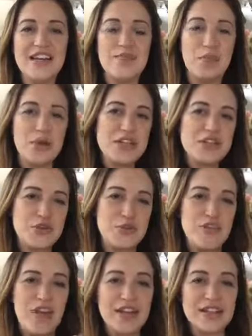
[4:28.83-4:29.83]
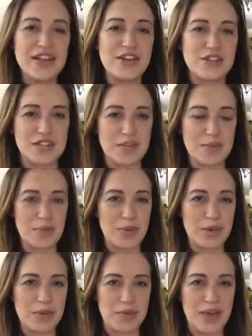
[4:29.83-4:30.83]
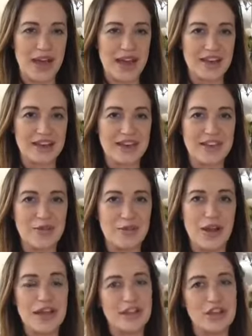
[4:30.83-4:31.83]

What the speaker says: pretty soon that layer is going to be peeled back, right?